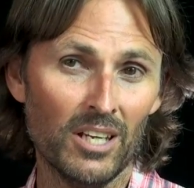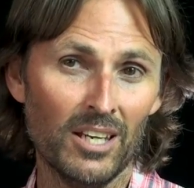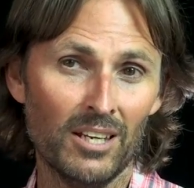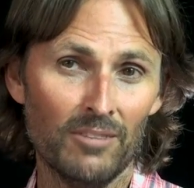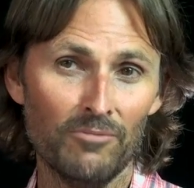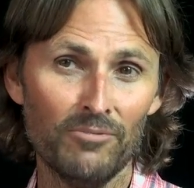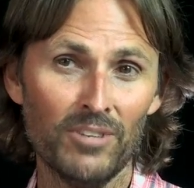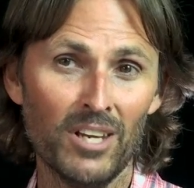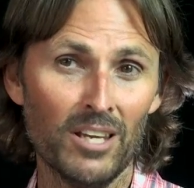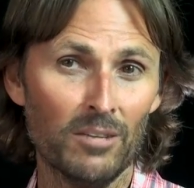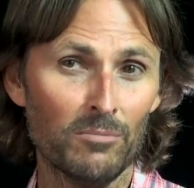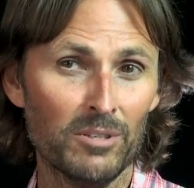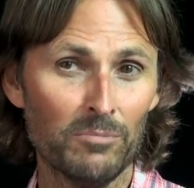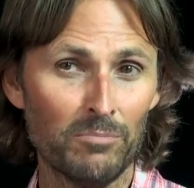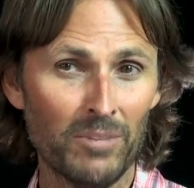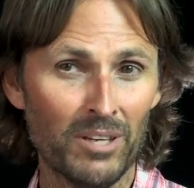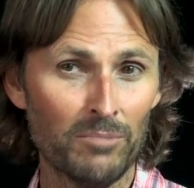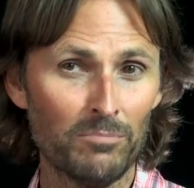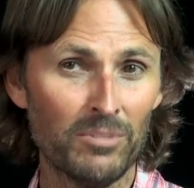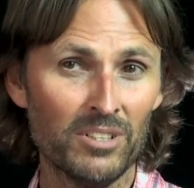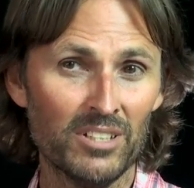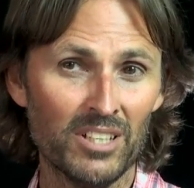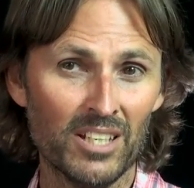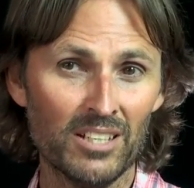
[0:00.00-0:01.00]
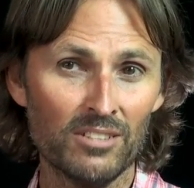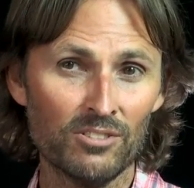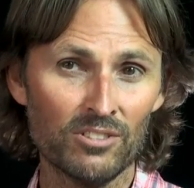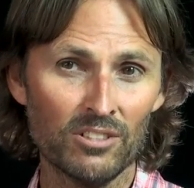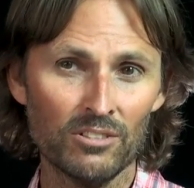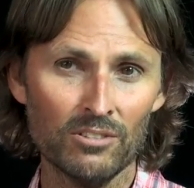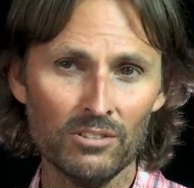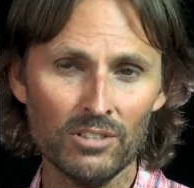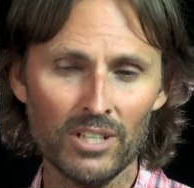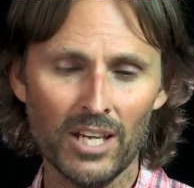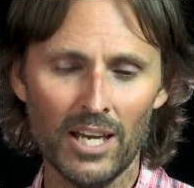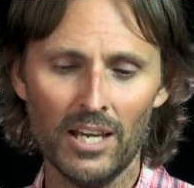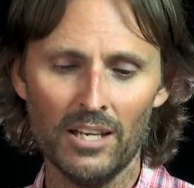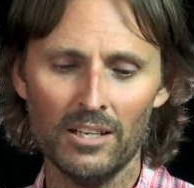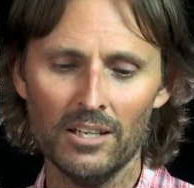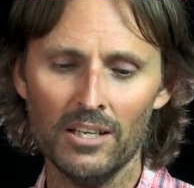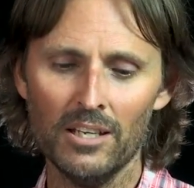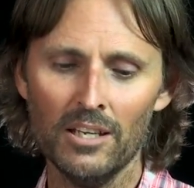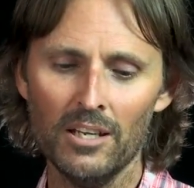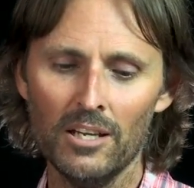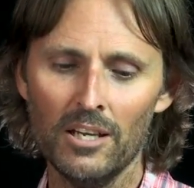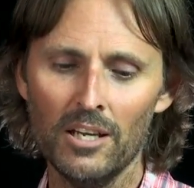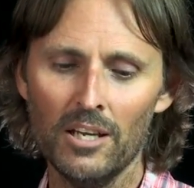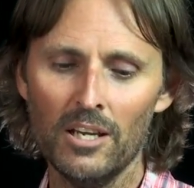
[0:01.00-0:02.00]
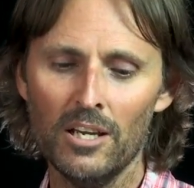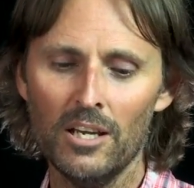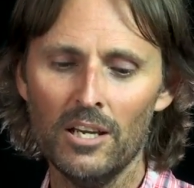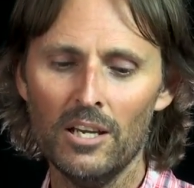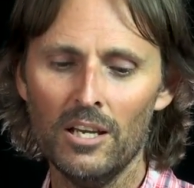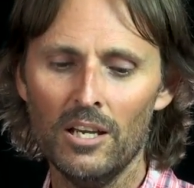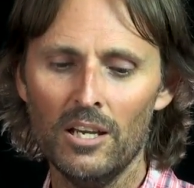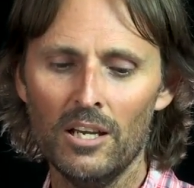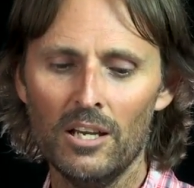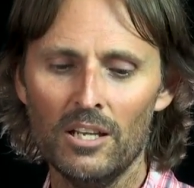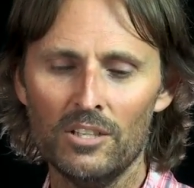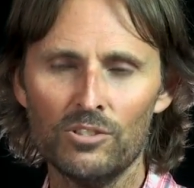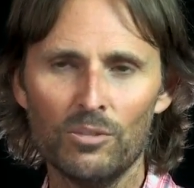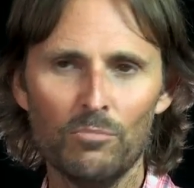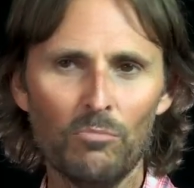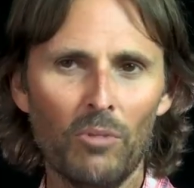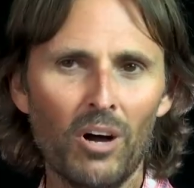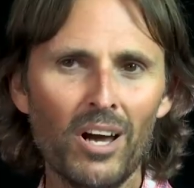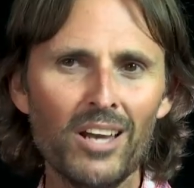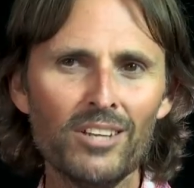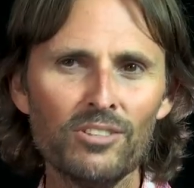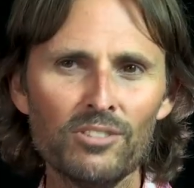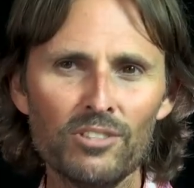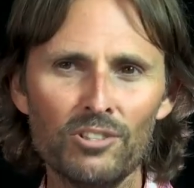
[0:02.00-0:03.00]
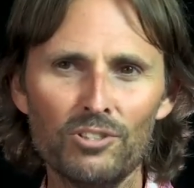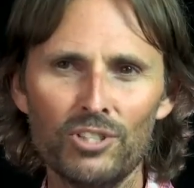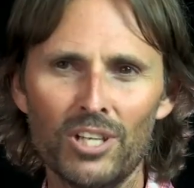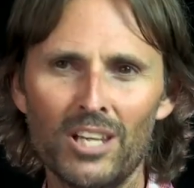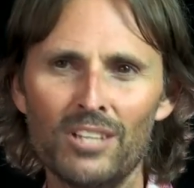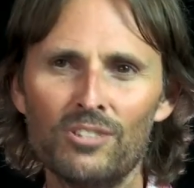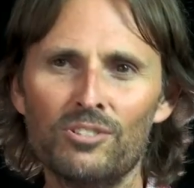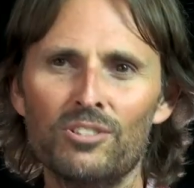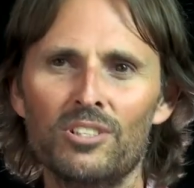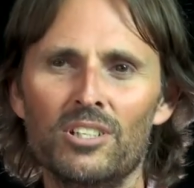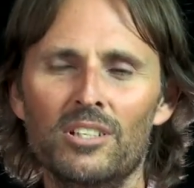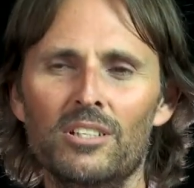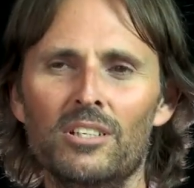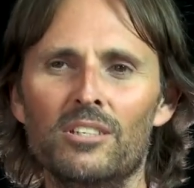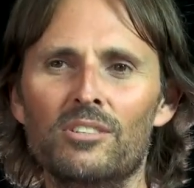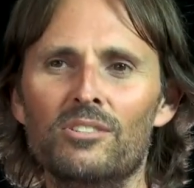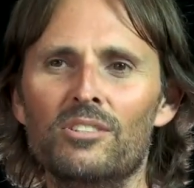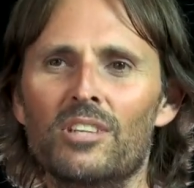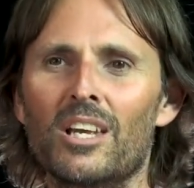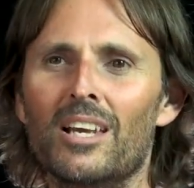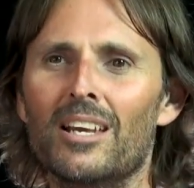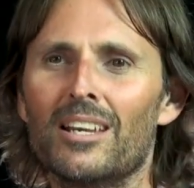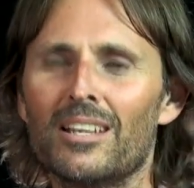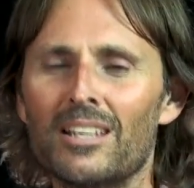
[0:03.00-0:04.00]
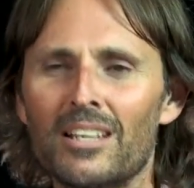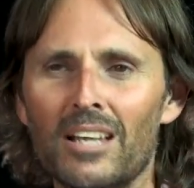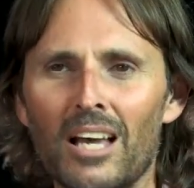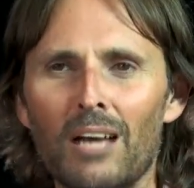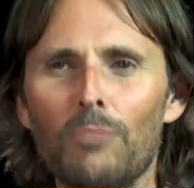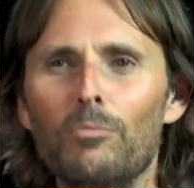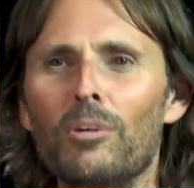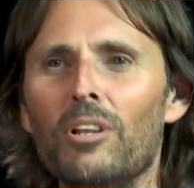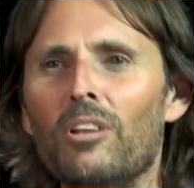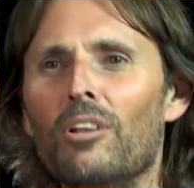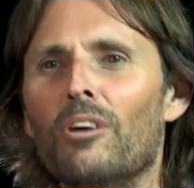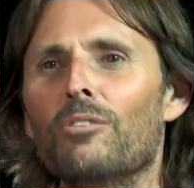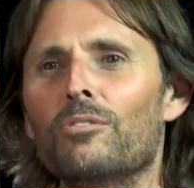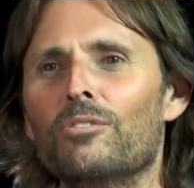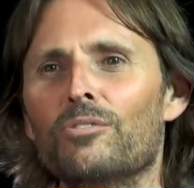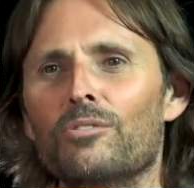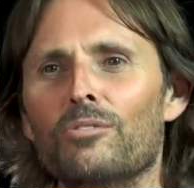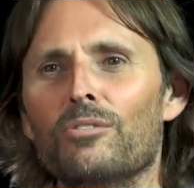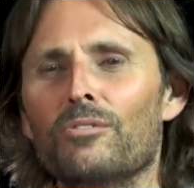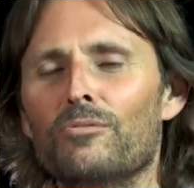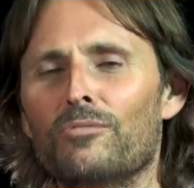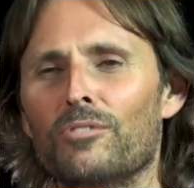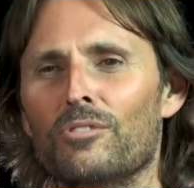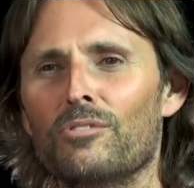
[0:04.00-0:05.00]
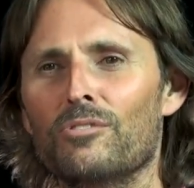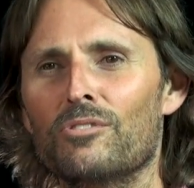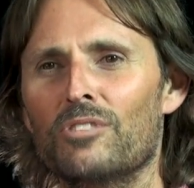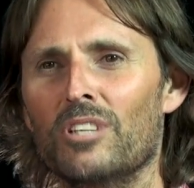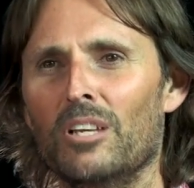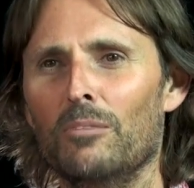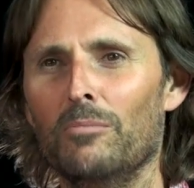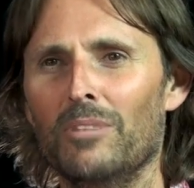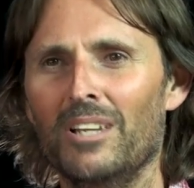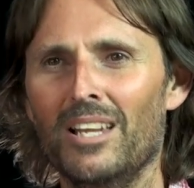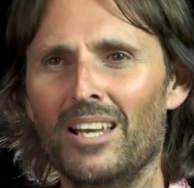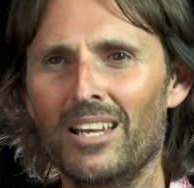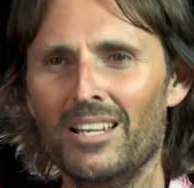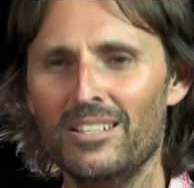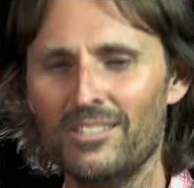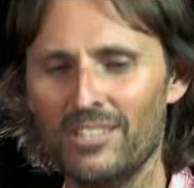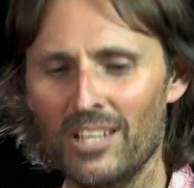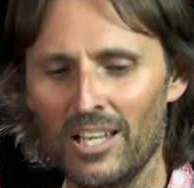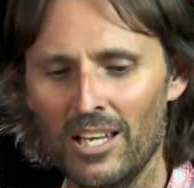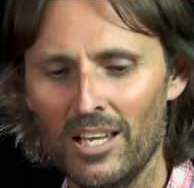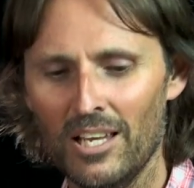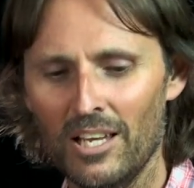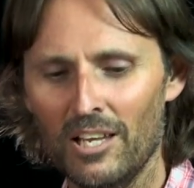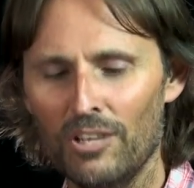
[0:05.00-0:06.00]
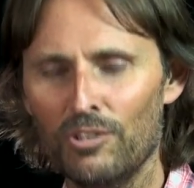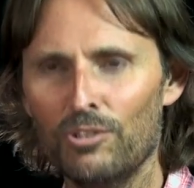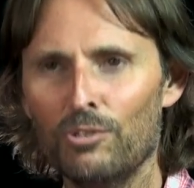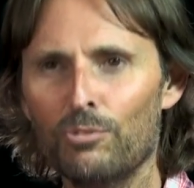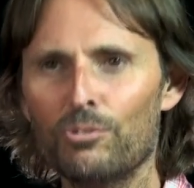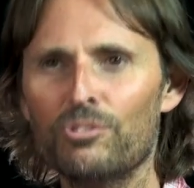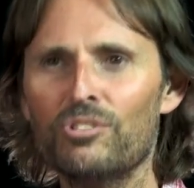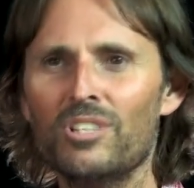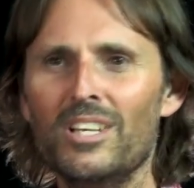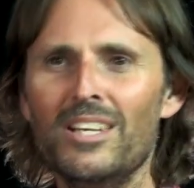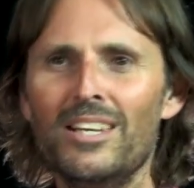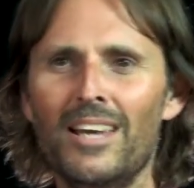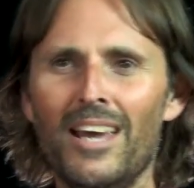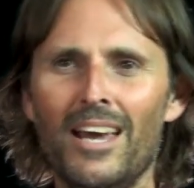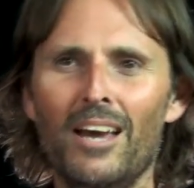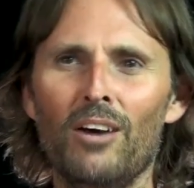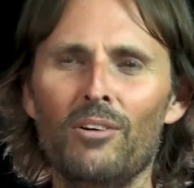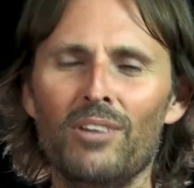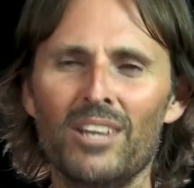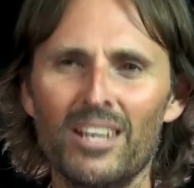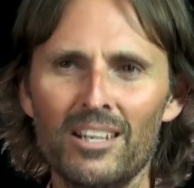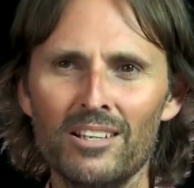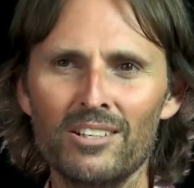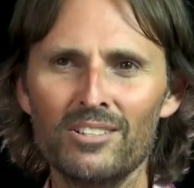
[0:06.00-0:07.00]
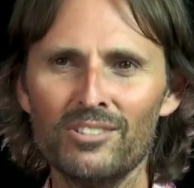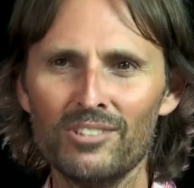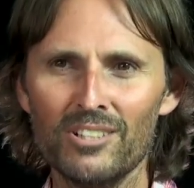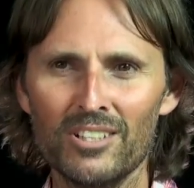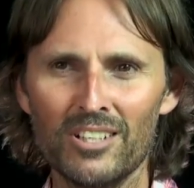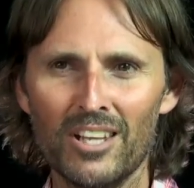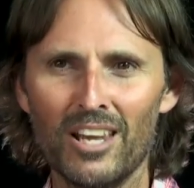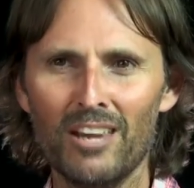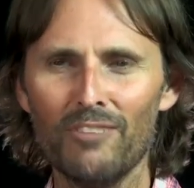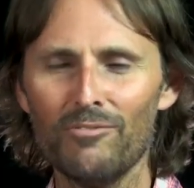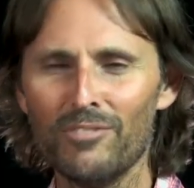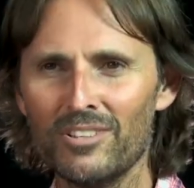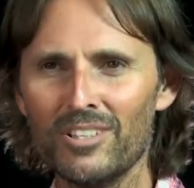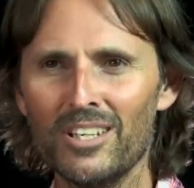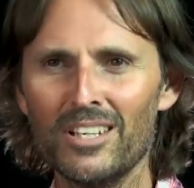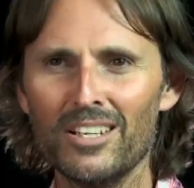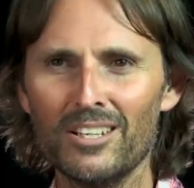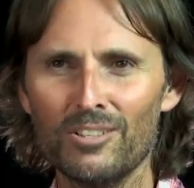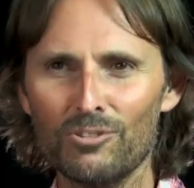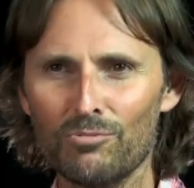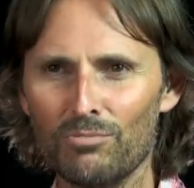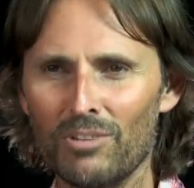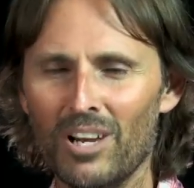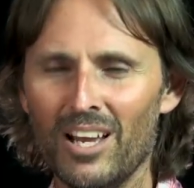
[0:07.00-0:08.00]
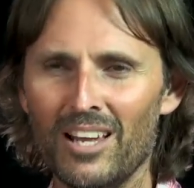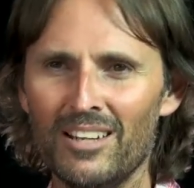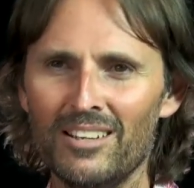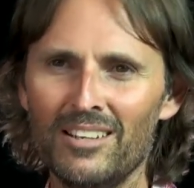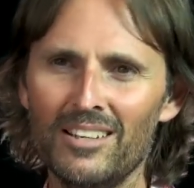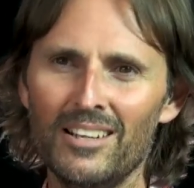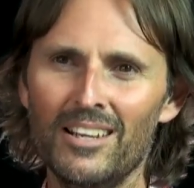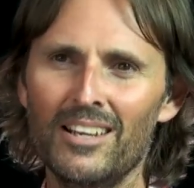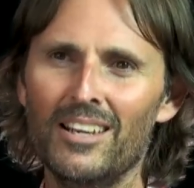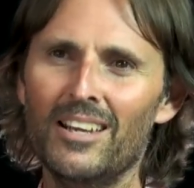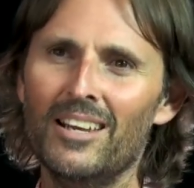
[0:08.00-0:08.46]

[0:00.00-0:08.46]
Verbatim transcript: a family member needs to look at. So my suggestion is come along to a few seminars, you'll see how innocent everything is run,